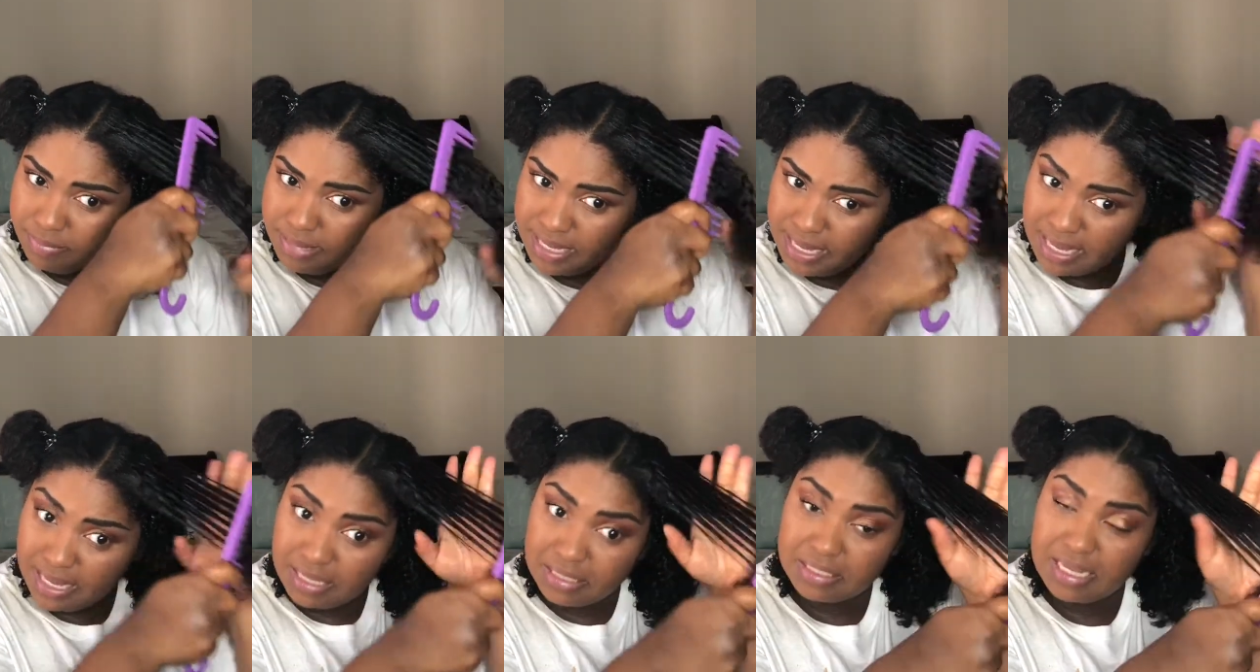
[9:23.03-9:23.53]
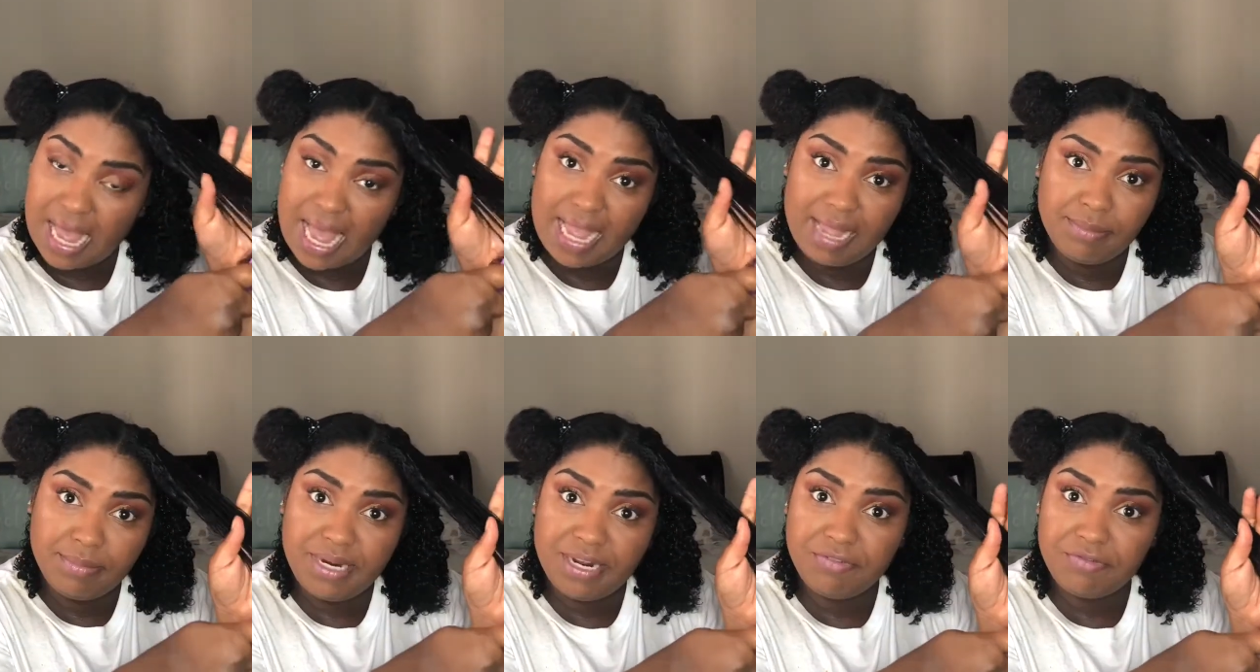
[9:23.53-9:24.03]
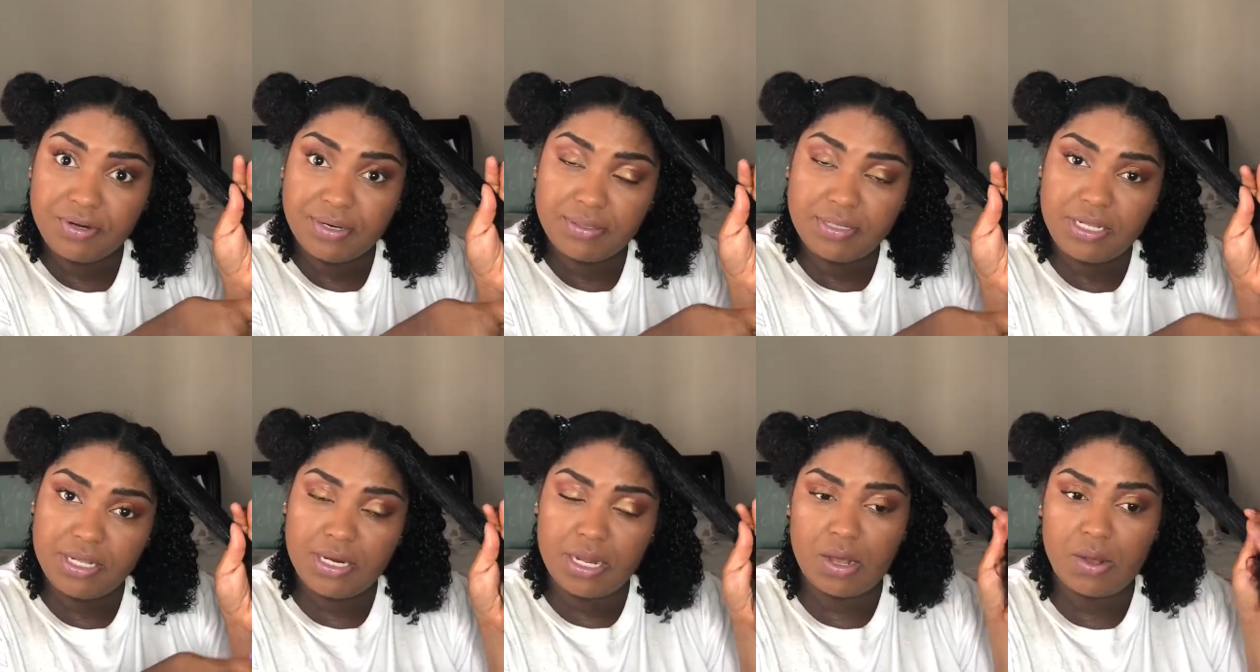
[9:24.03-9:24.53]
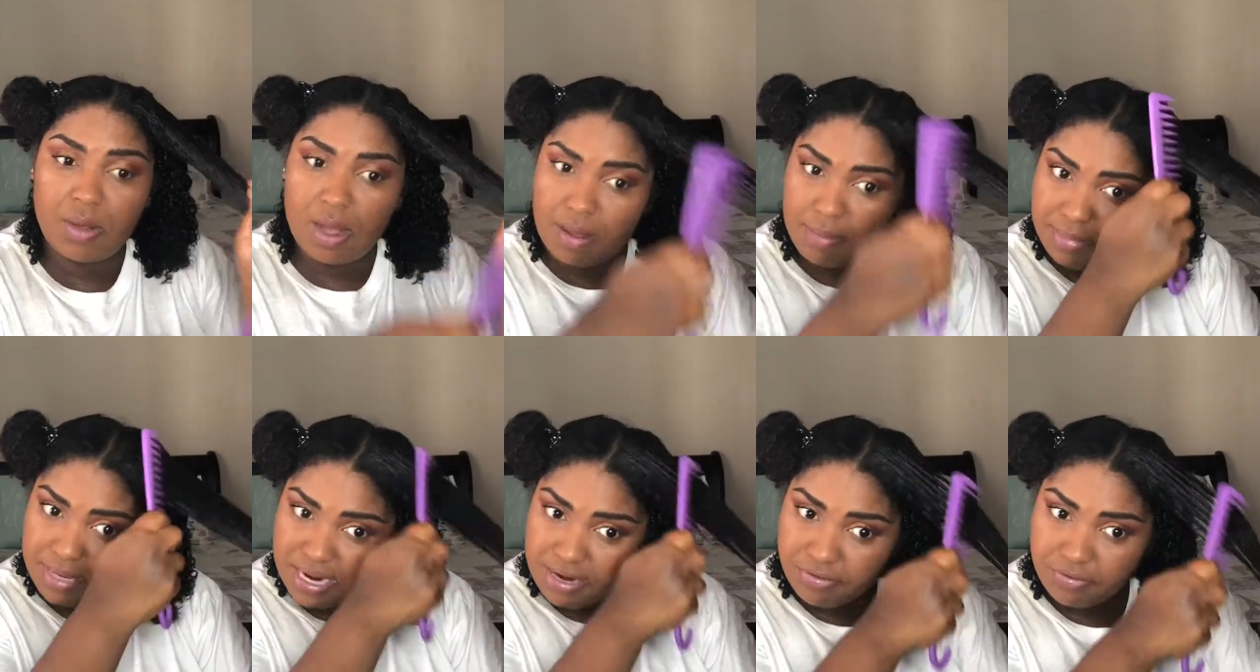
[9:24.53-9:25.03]
because I am different. You know,
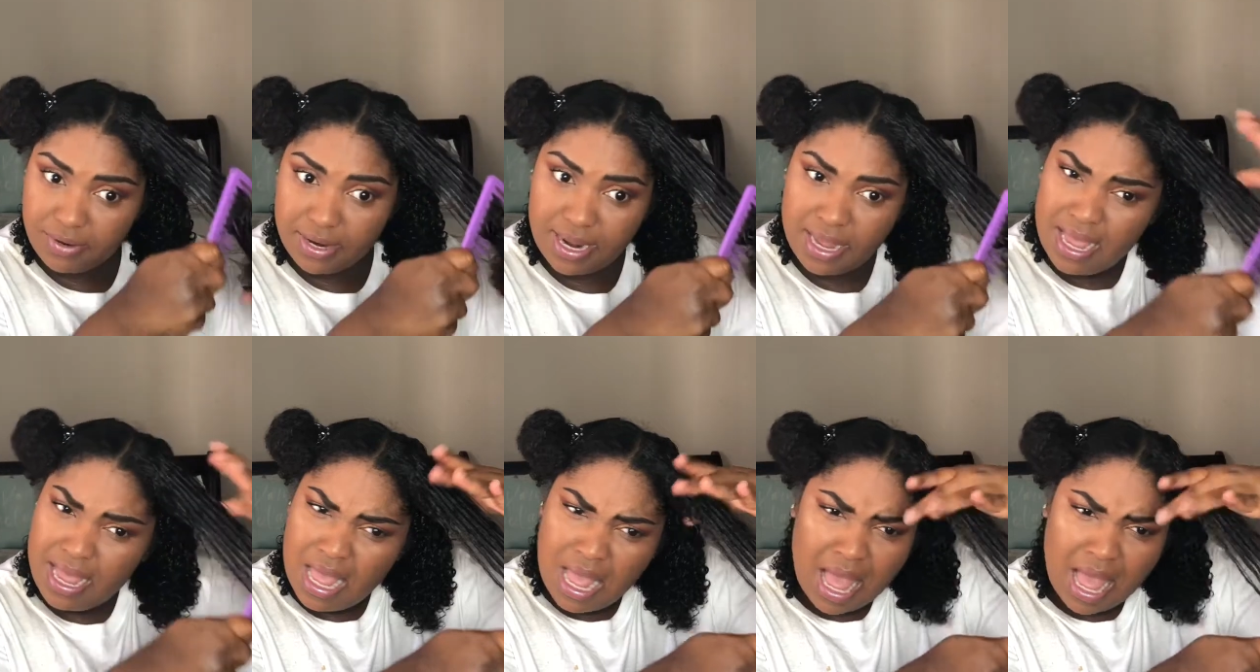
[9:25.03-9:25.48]
I'm different.